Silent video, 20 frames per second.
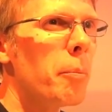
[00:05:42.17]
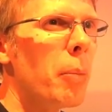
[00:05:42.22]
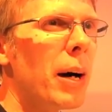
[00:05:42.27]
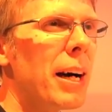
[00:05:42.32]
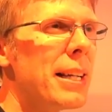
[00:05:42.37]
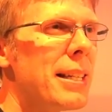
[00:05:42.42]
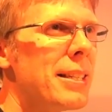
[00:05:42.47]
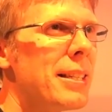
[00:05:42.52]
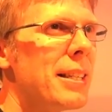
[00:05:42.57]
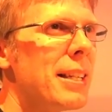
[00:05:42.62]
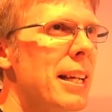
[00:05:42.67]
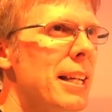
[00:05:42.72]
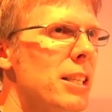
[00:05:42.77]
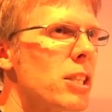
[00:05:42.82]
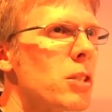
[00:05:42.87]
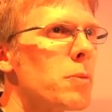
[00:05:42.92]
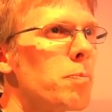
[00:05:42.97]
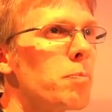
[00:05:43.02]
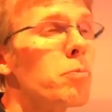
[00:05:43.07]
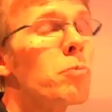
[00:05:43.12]
but
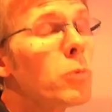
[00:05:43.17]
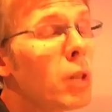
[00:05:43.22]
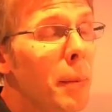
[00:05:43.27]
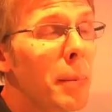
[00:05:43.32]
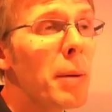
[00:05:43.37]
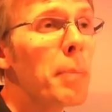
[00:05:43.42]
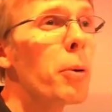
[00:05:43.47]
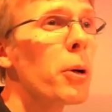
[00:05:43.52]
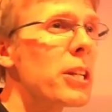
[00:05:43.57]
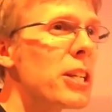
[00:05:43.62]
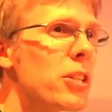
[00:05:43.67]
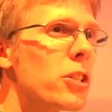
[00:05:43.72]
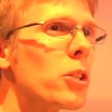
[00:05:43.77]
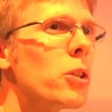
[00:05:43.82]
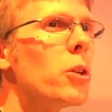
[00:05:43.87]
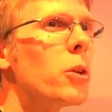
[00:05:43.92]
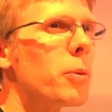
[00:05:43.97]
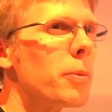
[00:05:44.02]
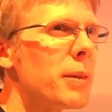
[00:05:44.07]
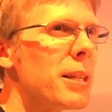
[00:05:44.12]
it's coming pretty
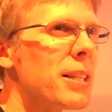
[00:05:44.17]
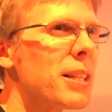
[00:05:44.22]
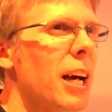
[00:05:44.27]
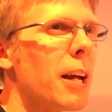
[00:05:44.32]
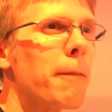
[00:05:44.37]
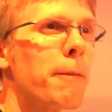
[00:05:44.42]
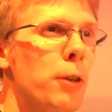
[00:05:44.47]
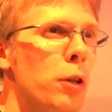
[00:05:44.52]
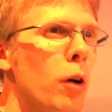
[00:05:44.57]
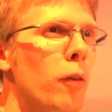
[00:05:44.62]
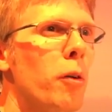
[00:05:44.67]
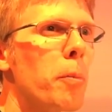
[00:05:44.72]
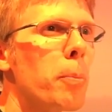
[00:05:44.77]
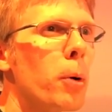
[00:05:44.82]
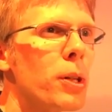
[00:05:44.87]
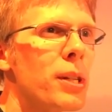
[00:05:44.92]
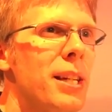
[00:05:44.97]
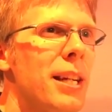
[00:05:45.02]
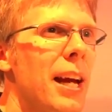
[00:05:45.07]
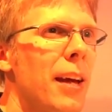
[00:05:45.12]
soon. He's got a few of them
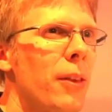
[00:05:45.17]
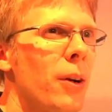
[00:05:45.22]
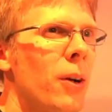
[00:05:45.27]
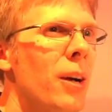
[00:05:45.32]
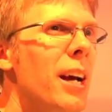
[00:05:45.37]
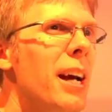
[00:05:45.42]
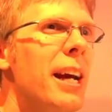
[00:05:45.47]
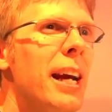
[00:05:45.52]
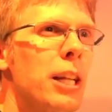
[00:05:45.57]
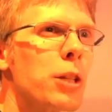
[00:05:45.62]
put together.